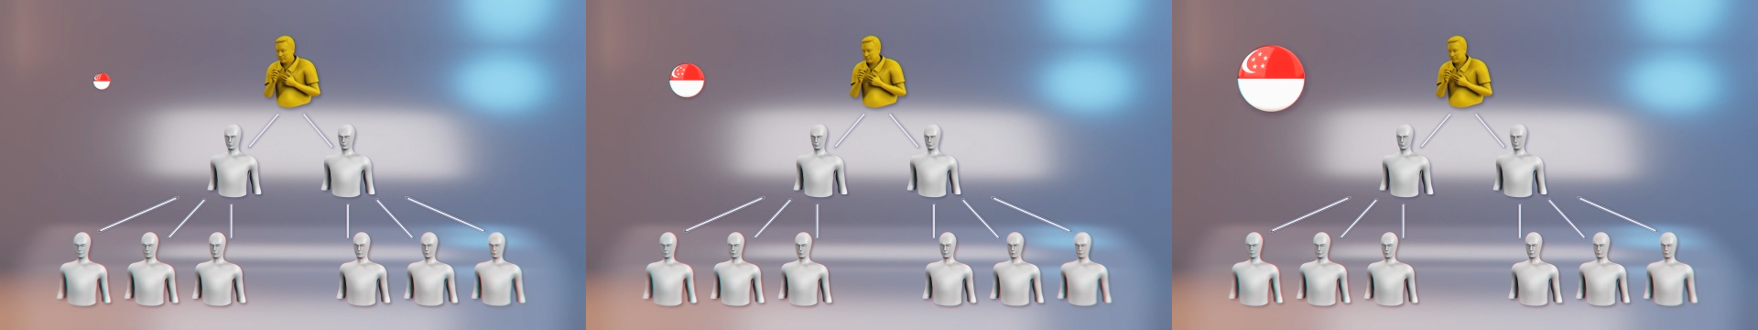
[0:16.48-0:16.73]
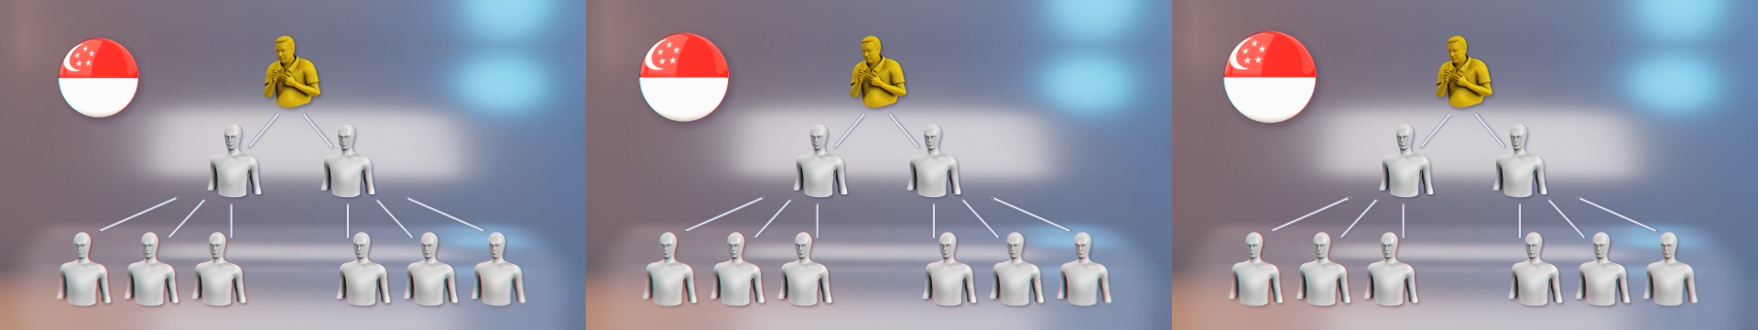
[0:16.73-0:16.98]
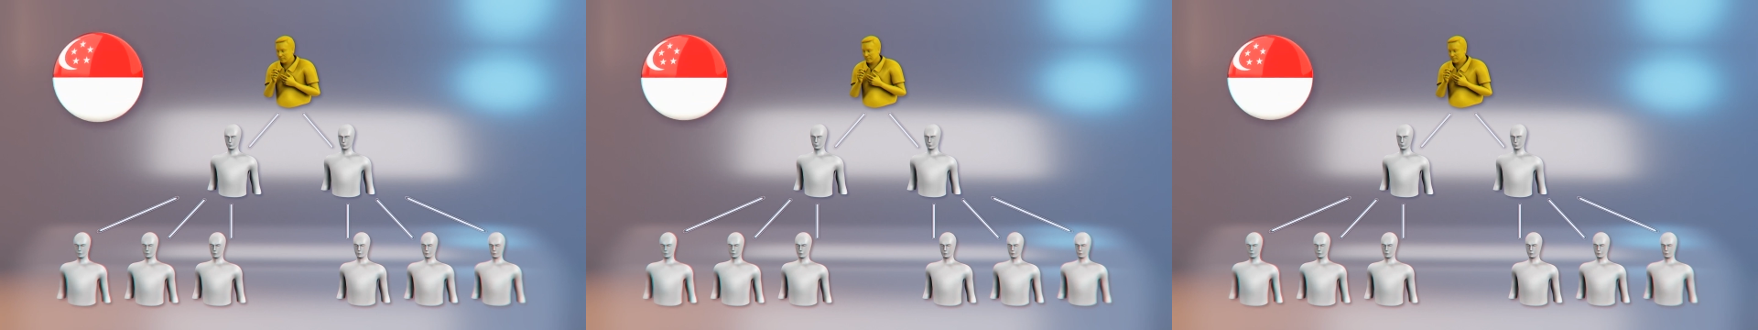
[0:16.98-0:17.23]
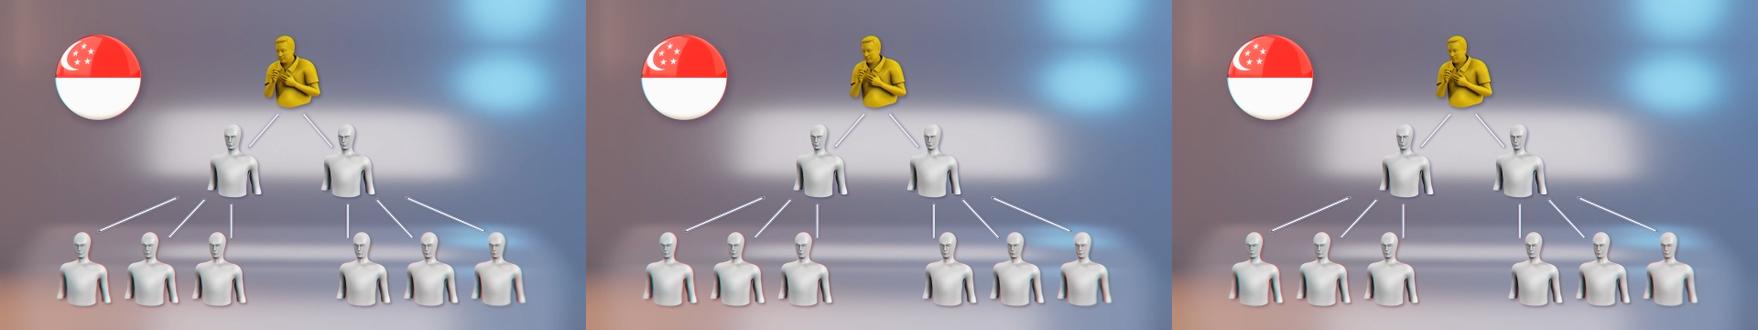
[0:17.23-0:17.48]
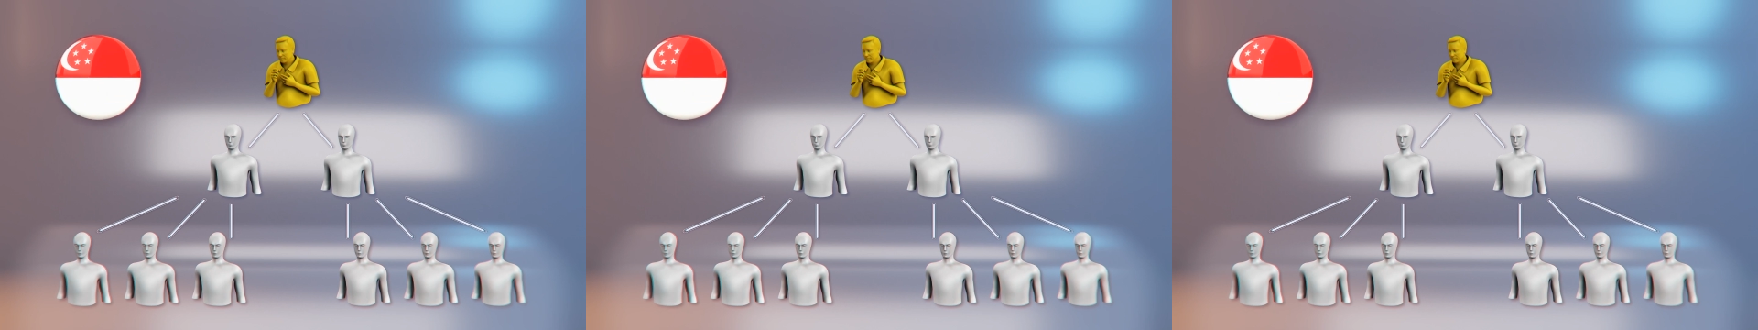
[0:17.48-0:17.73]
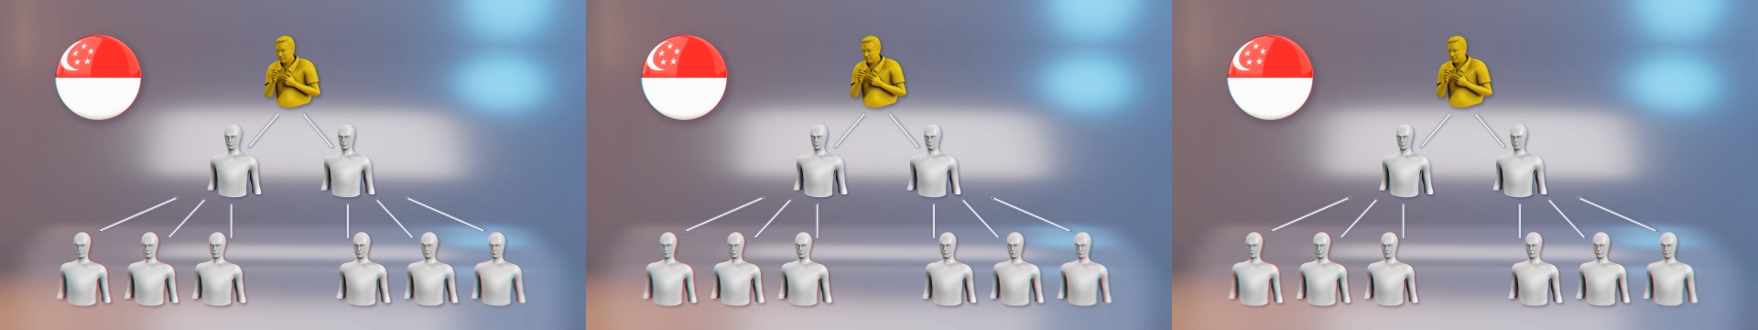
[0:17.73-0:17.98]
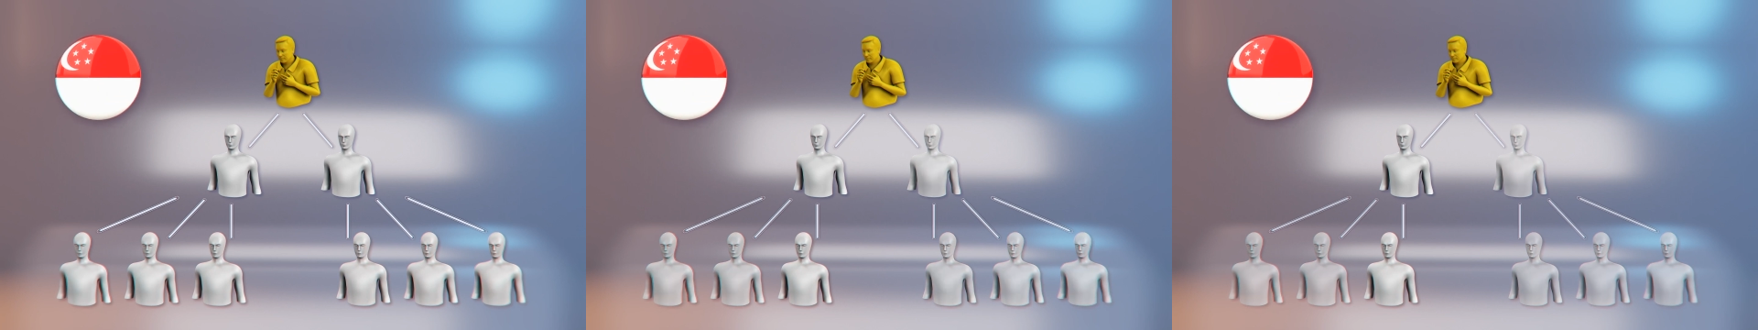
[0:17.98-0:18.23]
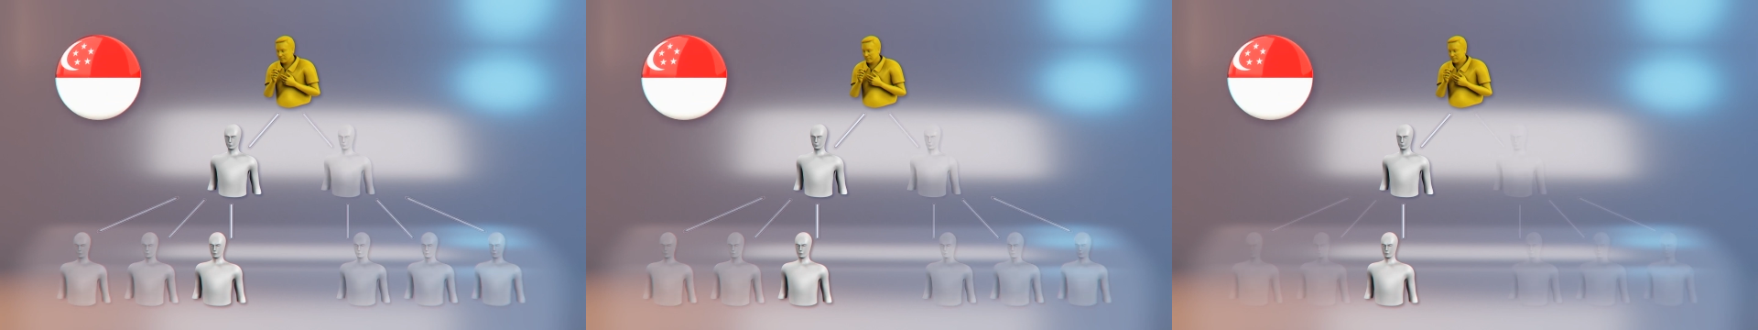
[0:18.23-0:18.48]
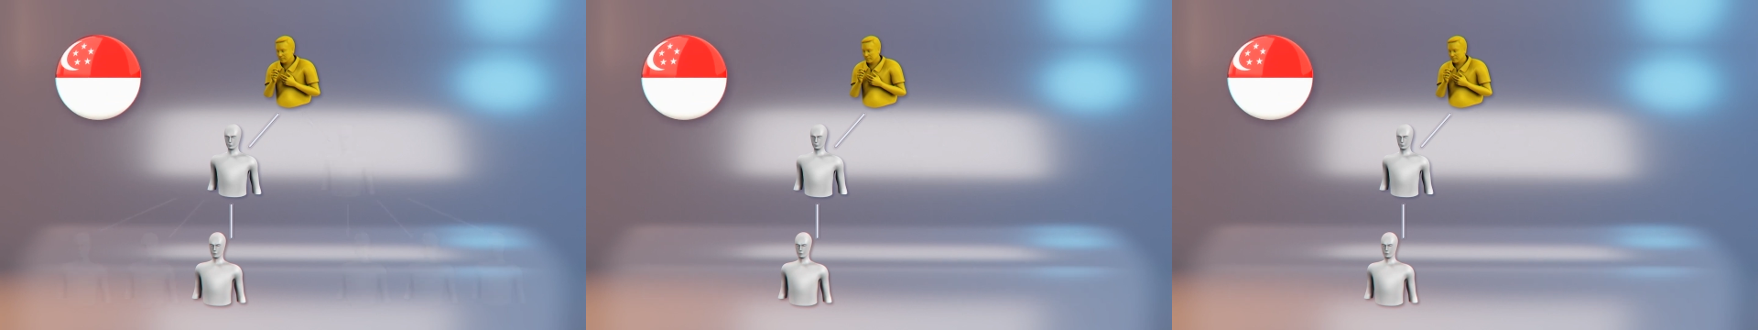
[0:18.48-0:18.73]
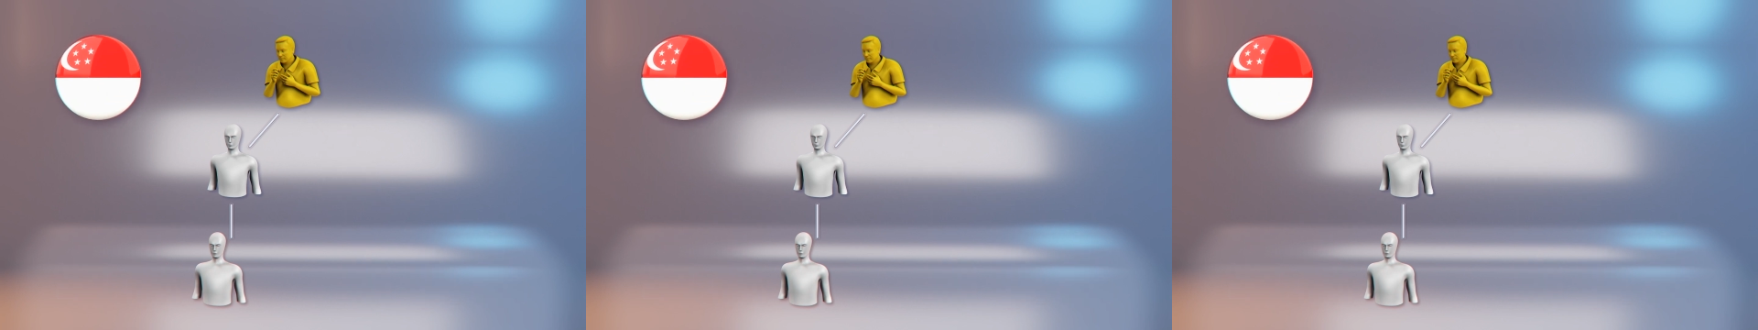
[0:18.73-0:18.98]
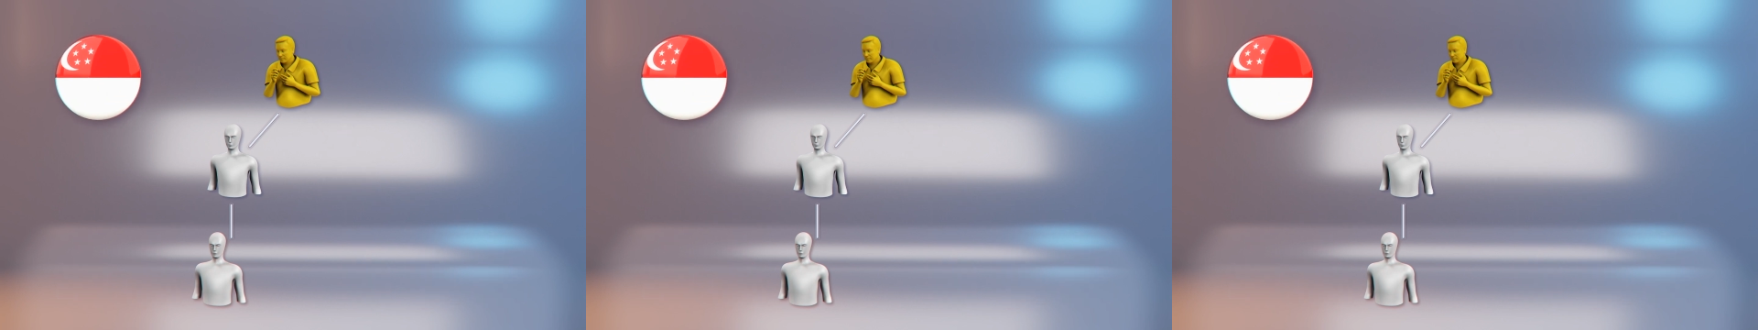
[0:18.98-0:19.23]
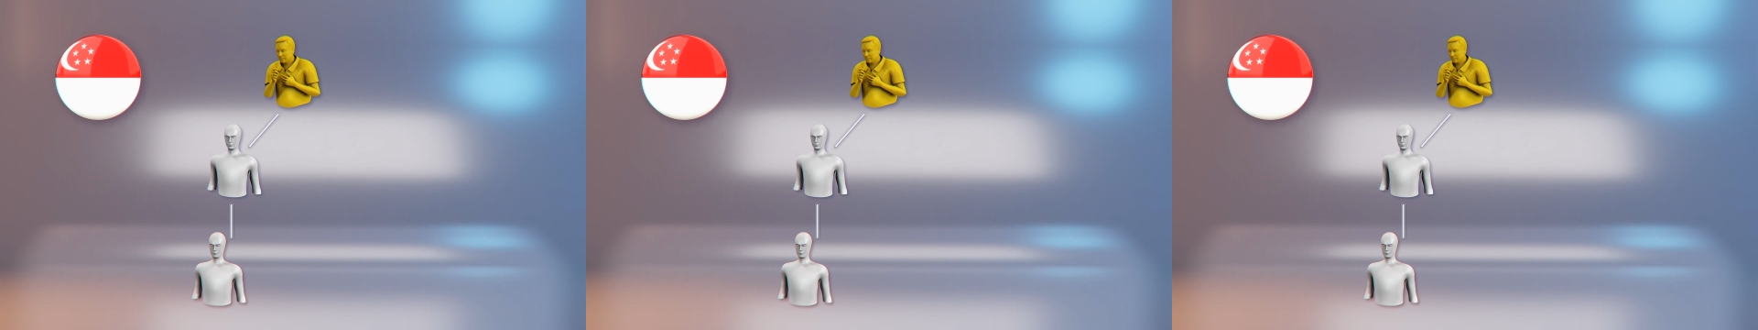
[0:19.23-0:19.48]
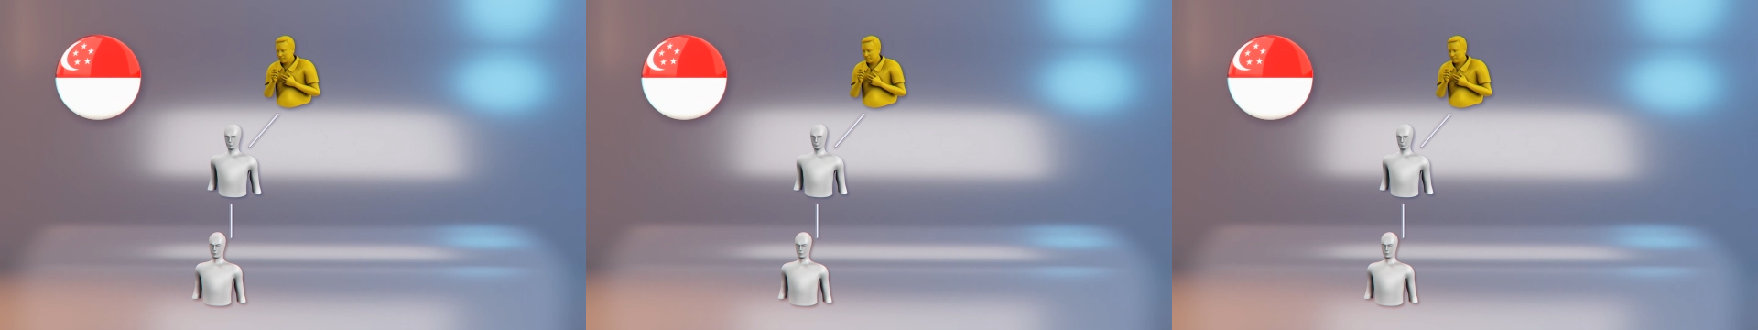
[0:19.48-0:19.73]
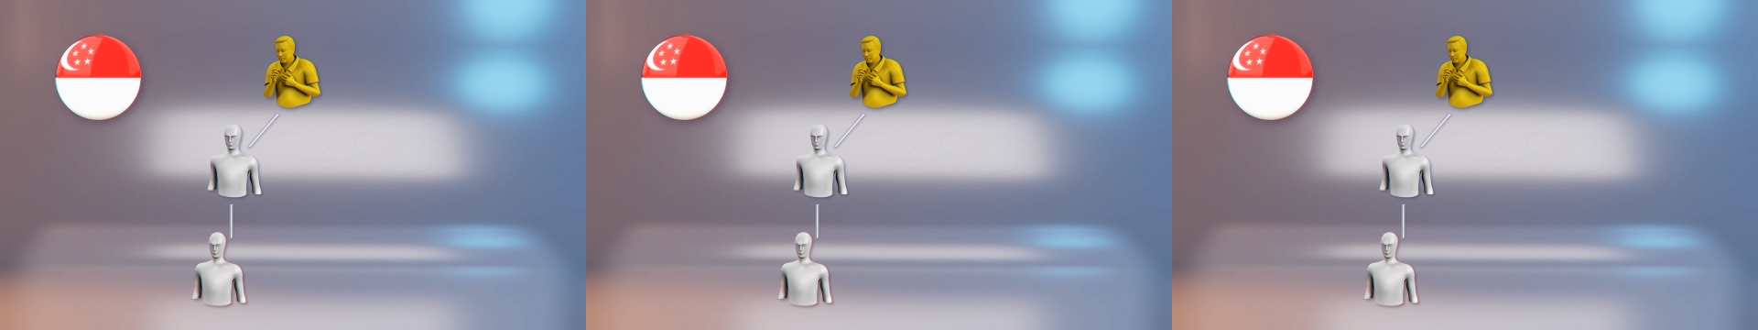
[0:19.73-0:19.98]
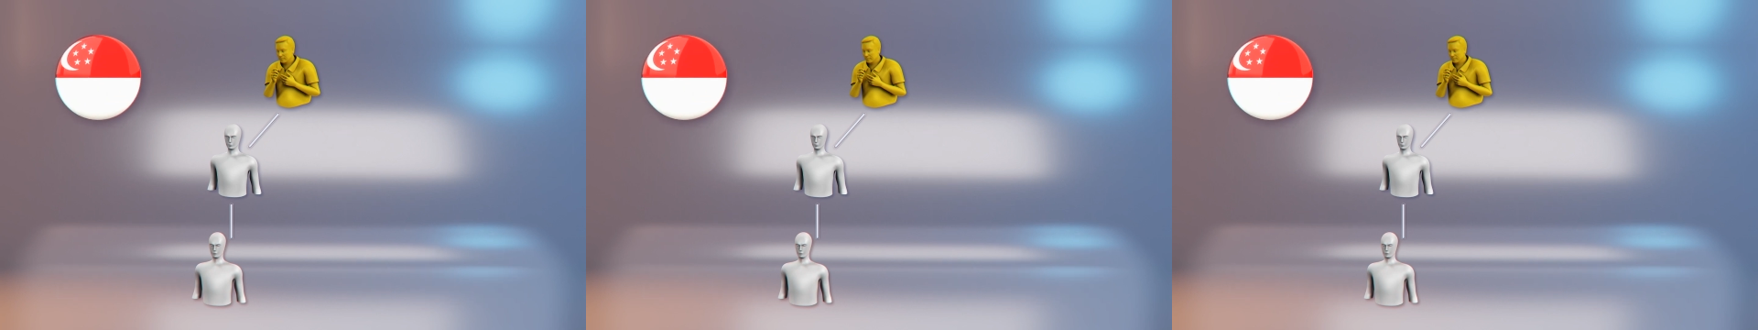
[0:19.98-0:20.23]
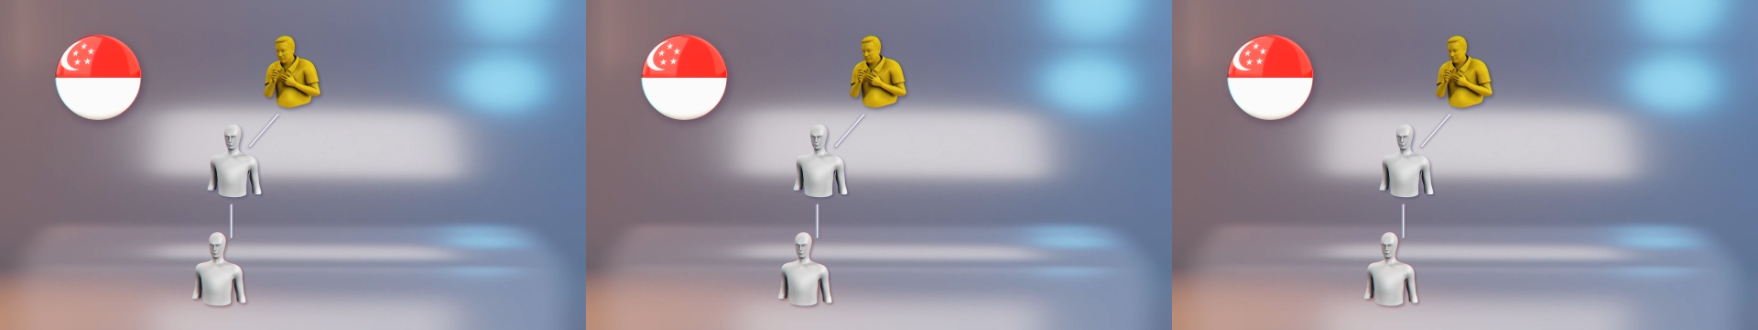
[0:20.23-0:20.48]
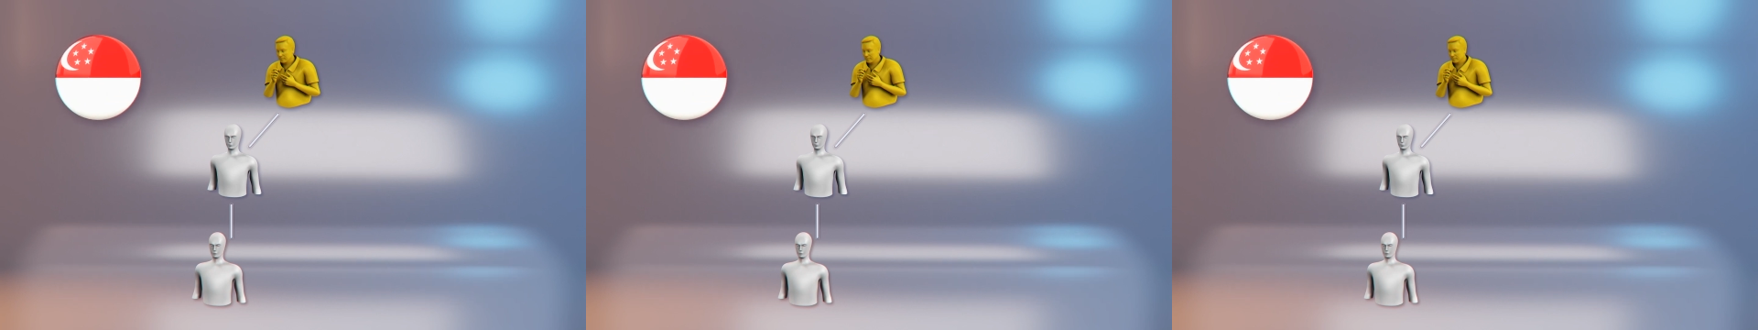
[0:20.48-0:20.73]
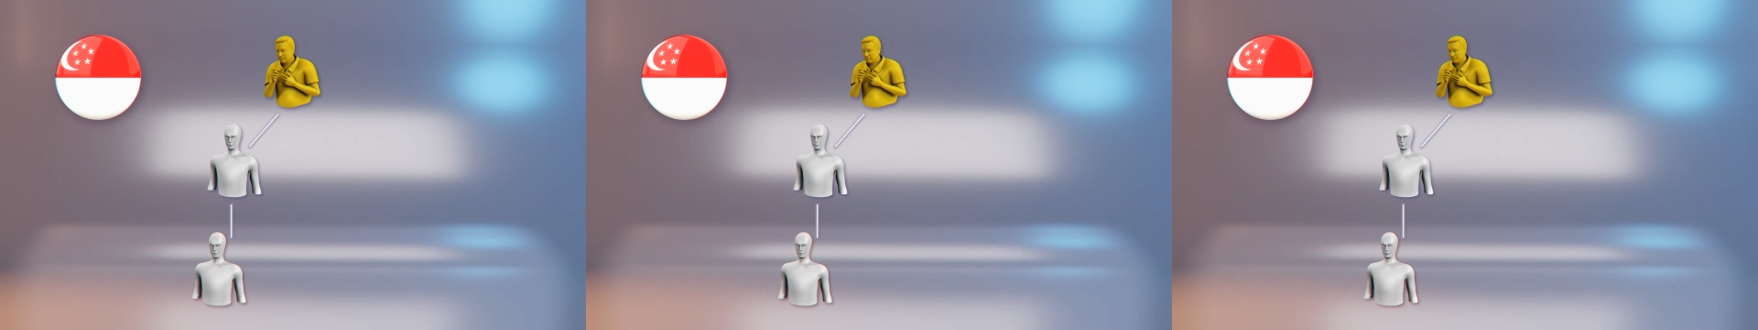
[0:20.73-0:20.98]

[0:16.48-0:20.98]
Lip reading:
No face is visible, so there are no lips to read.